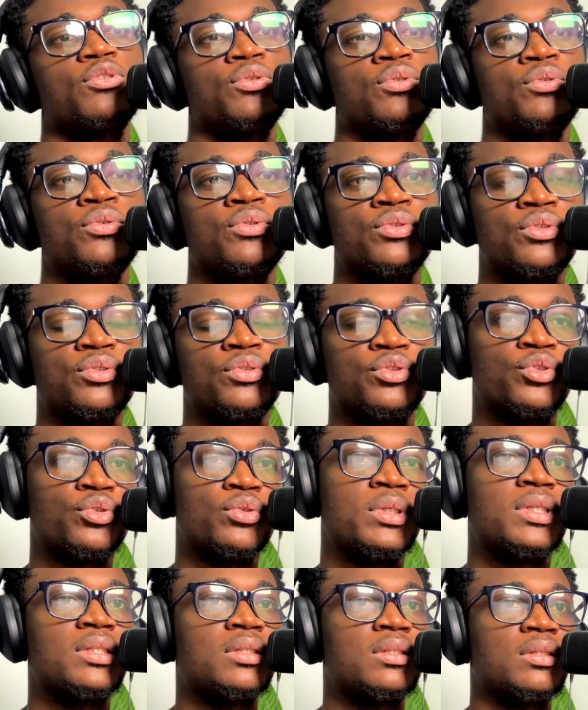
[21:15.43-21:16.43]
to use
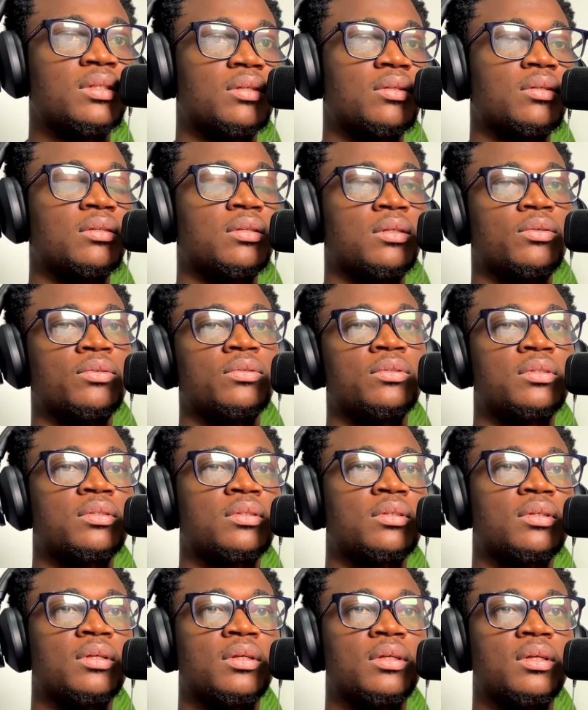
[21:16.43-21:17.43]
during
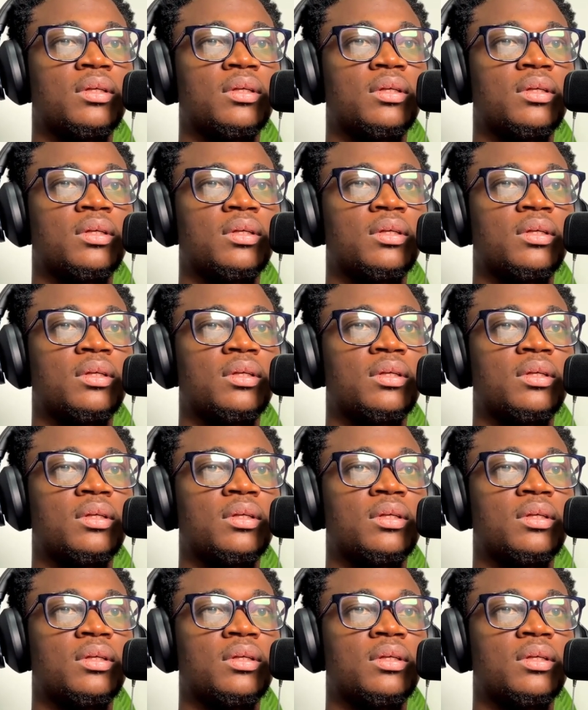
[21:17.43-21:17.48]
those